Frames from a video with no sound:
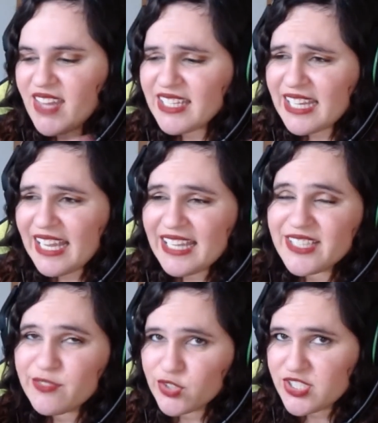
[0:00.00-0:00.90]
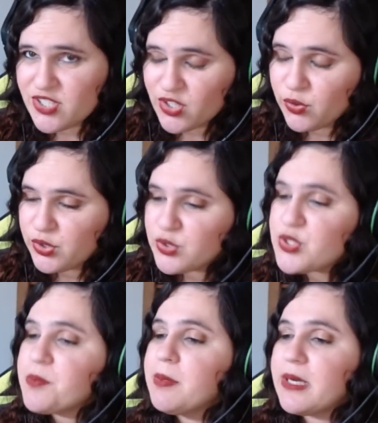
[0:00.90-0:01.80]
the edit version on
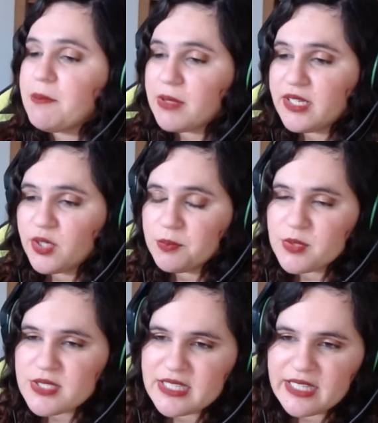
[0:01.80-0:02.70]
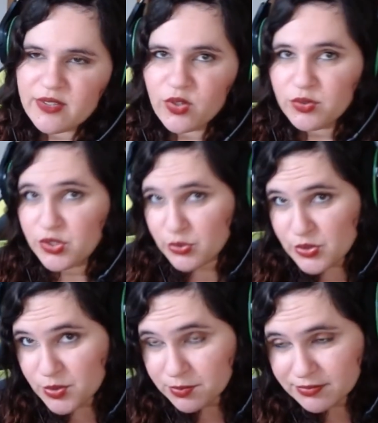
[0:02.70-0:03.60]
YouTube, but I'm planning on posting them on
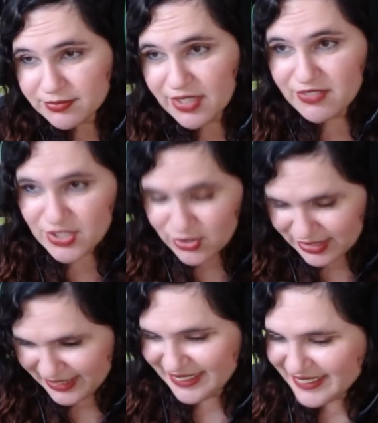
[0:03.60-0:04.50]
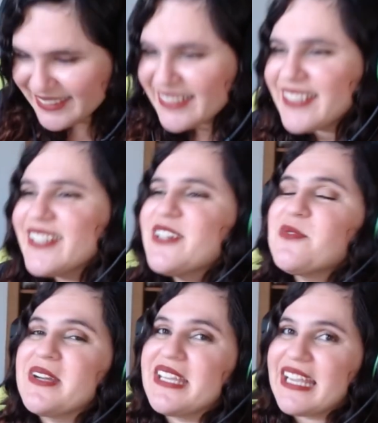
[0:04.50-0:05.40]
YouTube eventually
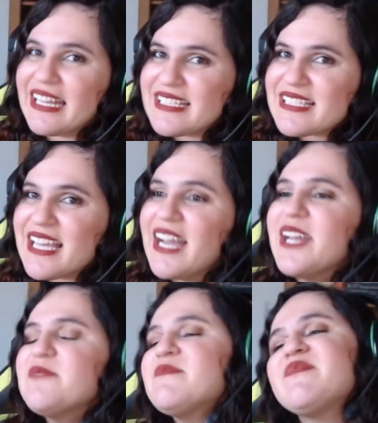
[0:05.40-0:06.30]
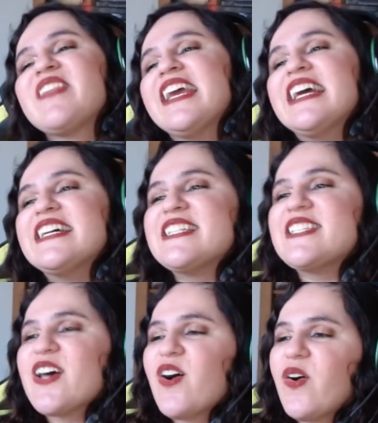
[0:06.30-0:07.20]
when I get the time.
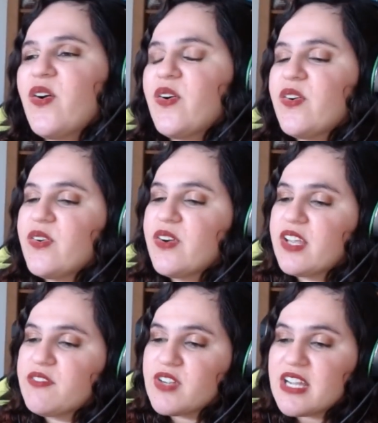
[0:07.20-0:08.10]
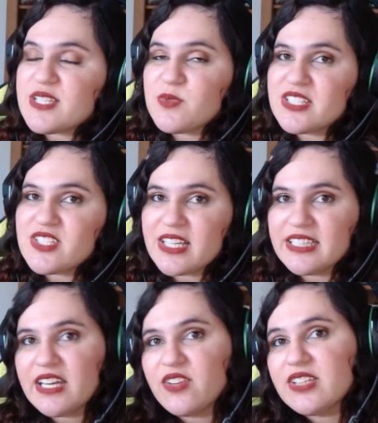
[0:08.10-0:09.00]
So if you guys want to check
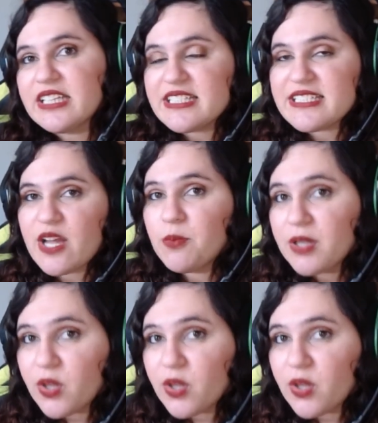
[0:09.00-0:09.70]
that out, the link's down